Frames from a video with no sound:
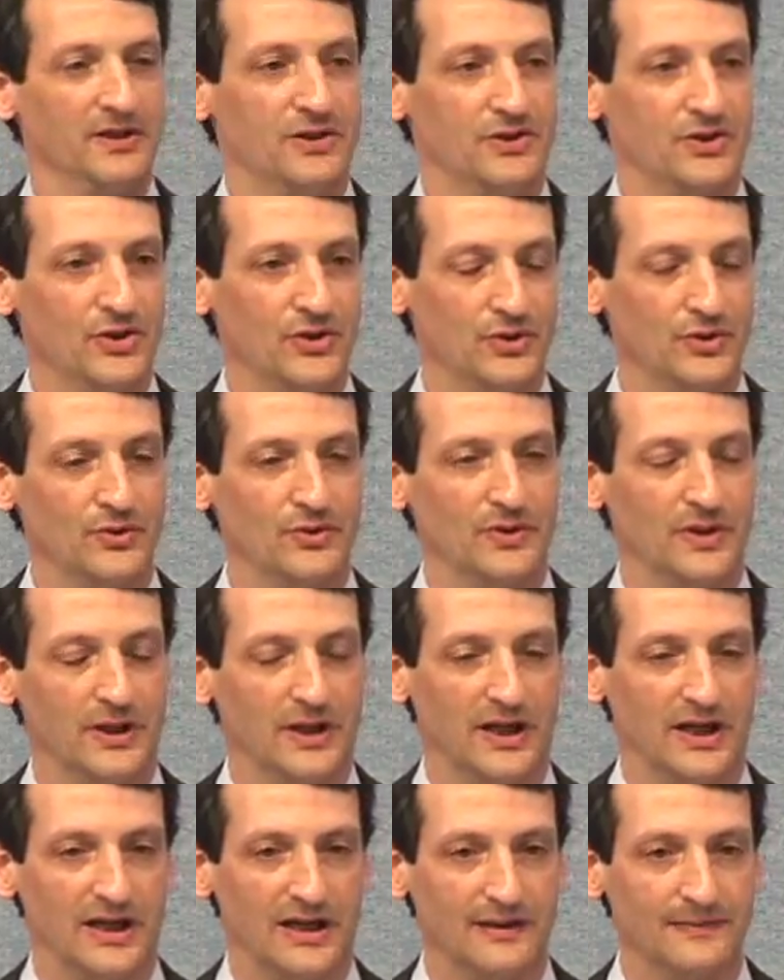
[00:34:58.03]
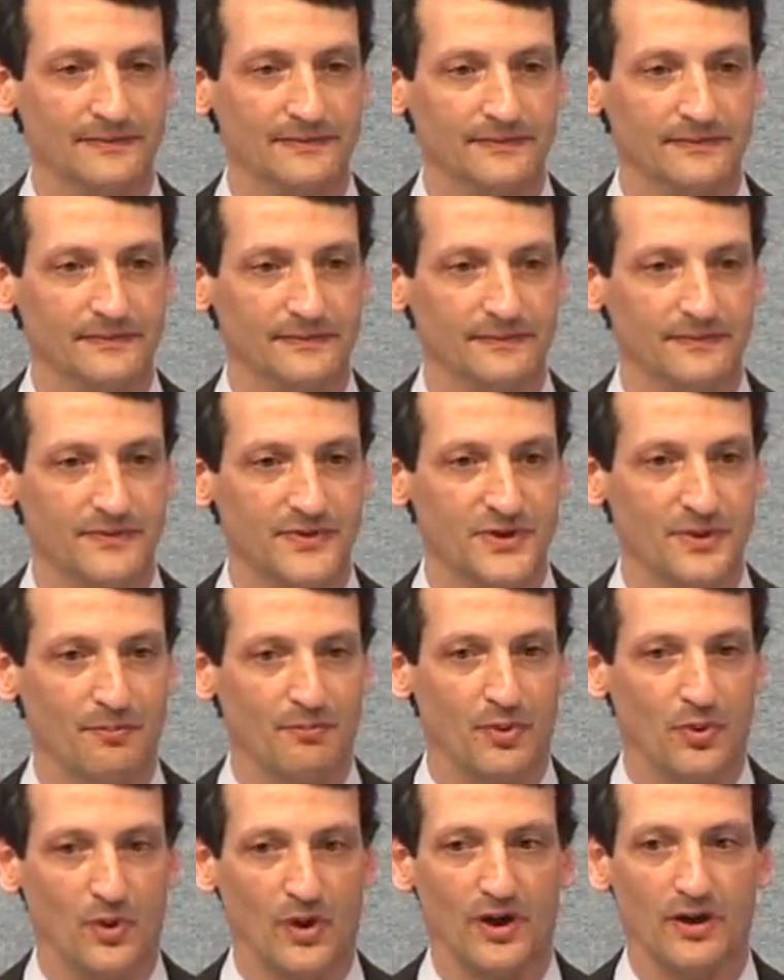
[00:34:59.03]
to
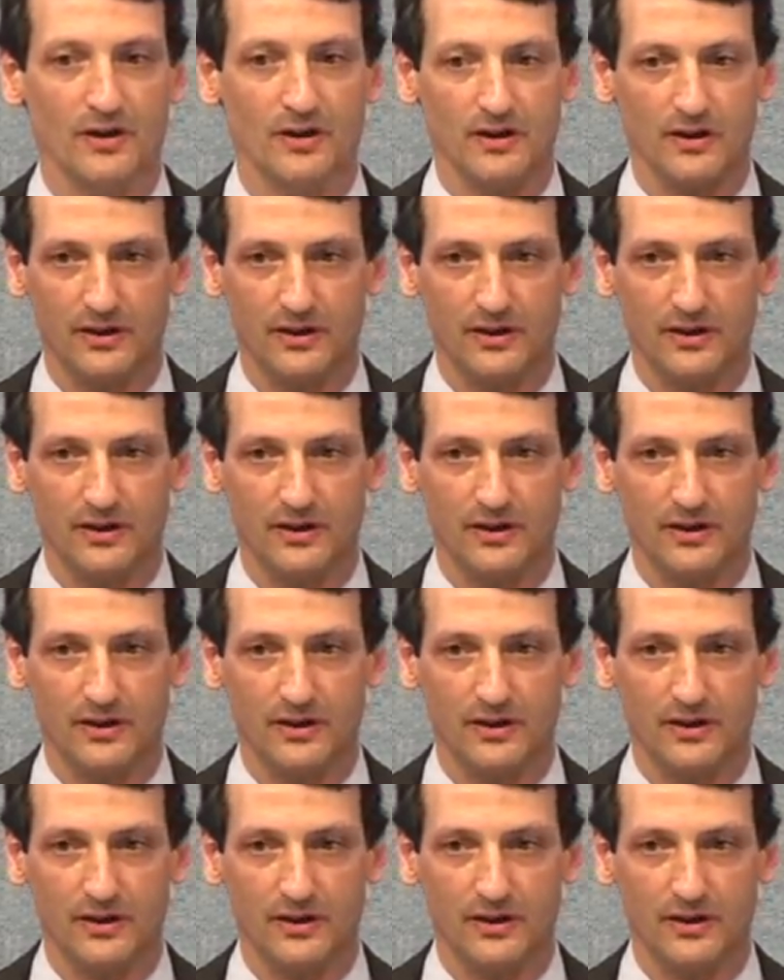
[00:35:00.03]
support